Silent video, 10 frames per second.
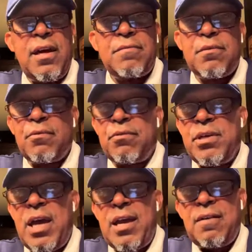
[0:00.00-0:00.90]
They have some
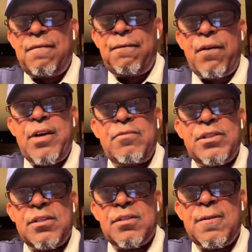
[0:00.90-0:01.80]
creative
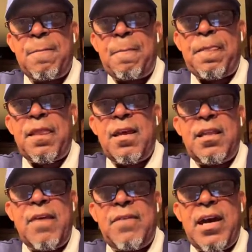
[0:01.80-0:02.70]
fragrances,
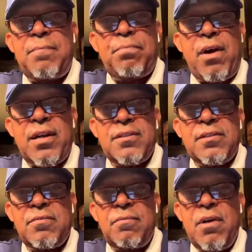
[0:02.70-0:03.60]
and they've got
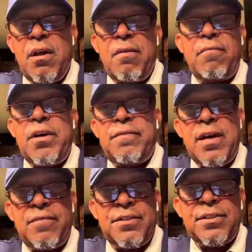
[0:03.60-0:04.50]
products that
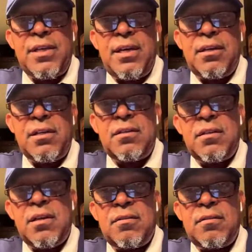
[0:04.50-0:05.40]
we've never
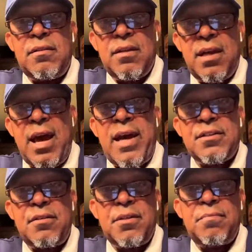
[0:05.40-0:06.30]
seen. And the
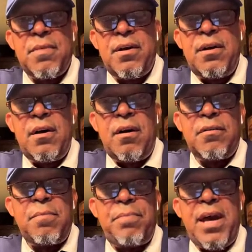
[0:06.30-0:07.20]
guys on
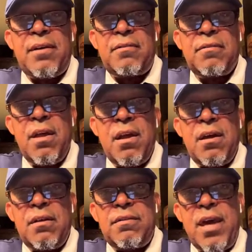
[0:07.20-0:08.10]
the panel,
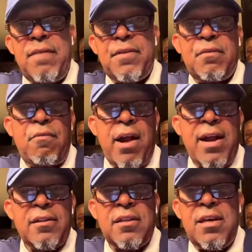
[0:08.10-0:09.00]
they've
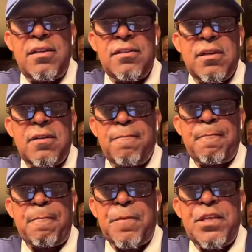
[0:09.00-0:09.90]
acquired things that
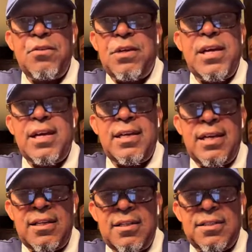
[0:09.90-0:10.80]
you can't
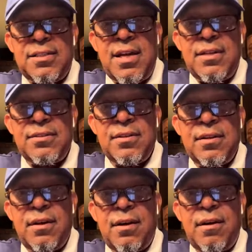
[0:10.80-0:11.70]
get in the
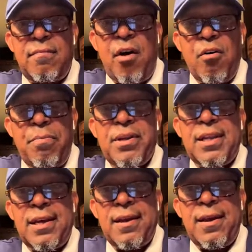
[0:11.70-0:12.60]
States
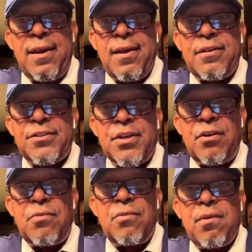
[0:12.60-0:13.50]
openly.
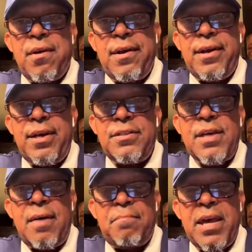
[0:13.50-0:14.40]
So
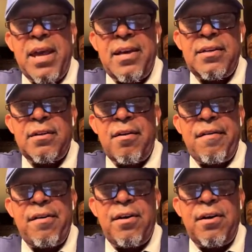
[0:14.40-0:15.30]
he's our man
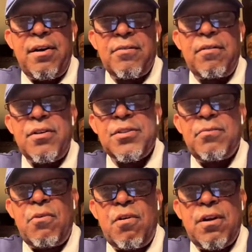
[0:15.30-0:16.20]

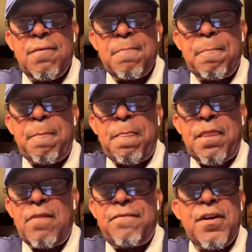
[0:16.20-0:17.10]
across the water,
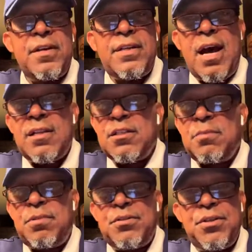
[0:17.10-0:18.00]
a very
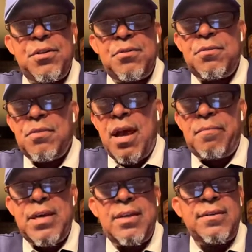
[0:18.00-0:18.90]
knowledgeable dude.
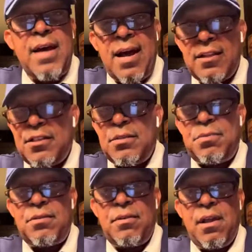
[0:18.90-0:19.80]
I mean,
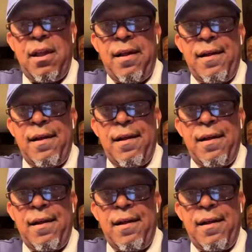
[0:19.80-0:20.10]
knowledgeable.